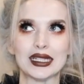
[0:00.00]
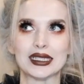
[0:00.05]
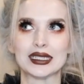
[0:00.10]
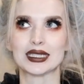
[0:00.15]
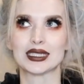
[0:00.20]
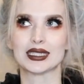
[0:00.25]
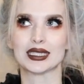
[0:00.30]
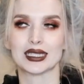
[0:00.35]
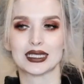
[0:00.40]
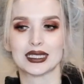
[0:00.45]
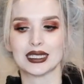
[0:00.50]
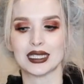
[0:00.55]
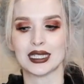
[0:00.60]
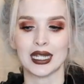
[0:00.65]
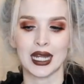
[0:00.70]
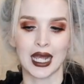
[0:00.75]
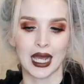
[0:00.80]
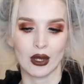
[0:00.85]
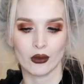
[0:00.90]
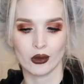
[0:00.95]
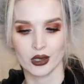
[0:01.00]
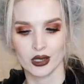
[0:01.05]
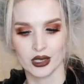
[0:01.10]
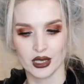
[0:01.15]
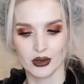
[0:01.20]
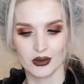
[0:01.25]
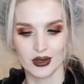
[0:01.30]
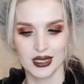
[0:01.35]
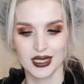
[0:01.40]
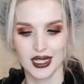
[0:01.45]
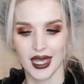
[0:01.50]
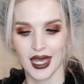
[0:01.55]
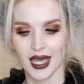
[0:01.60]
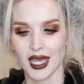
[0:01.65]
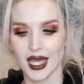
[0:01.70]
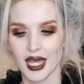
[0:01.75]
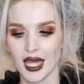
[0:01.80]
to 16 hours, I would say.